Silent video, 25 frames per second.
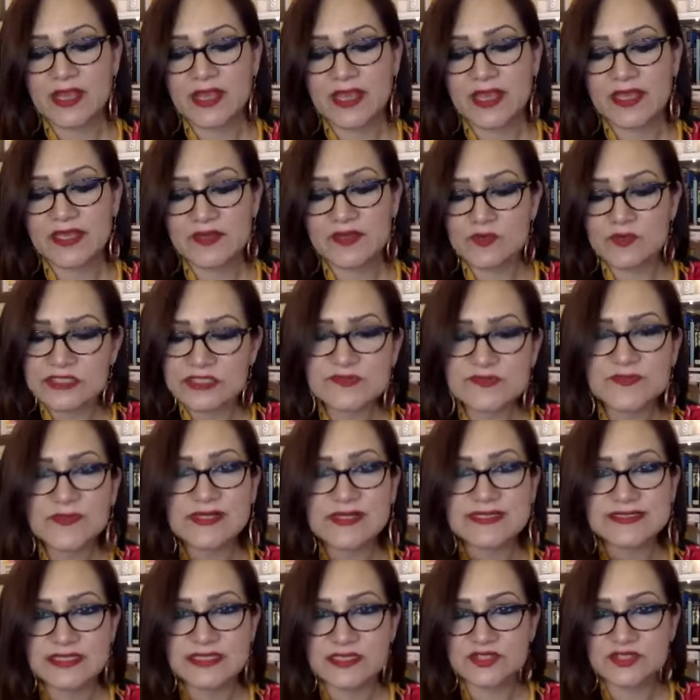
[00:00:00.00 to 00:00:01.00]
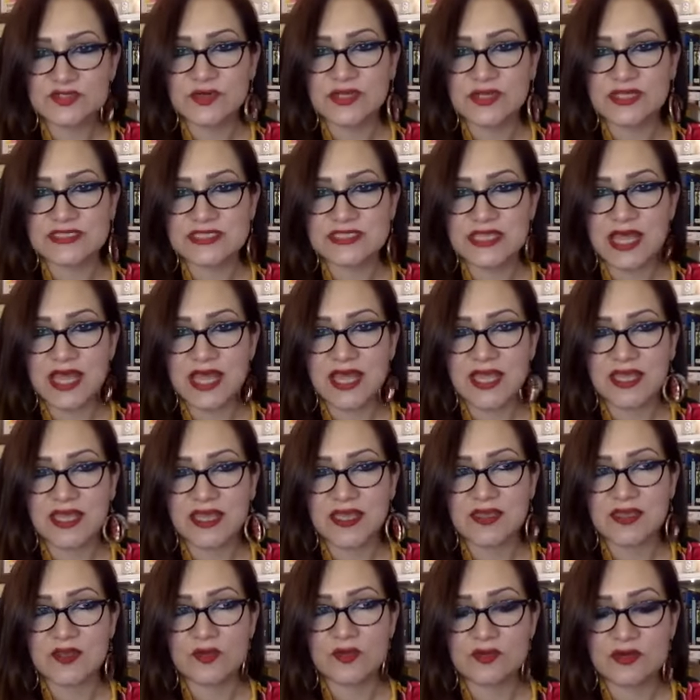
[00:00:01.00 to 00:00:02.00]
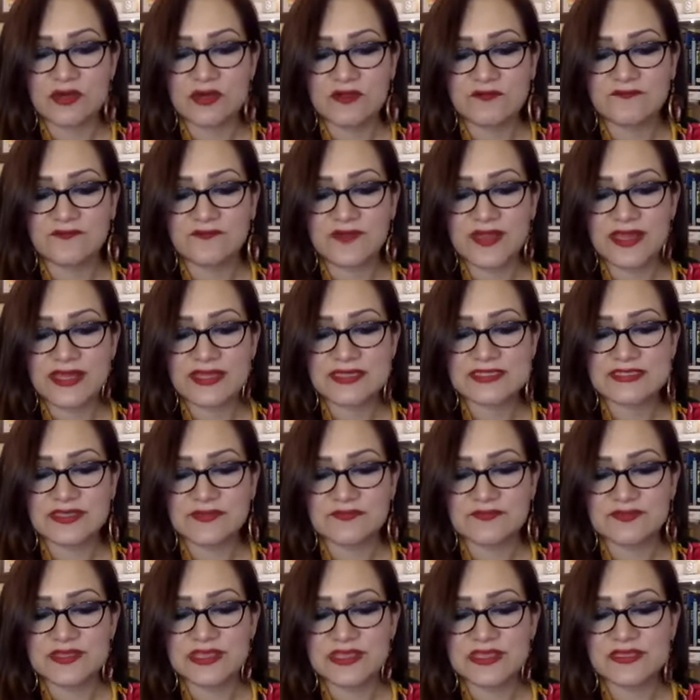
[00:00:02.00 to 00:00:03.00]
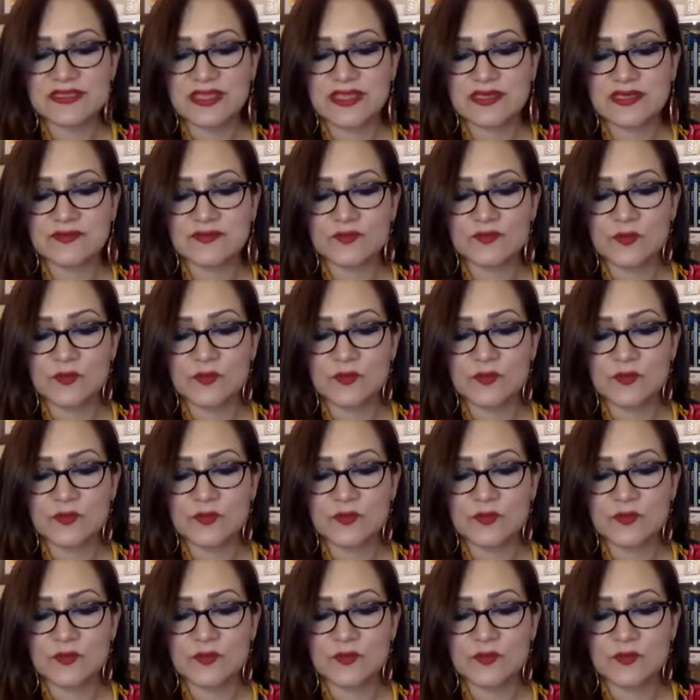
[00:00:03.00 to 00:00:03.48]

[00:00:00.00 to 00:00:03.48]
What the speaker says: And it was a personal choice. I couldn't find something that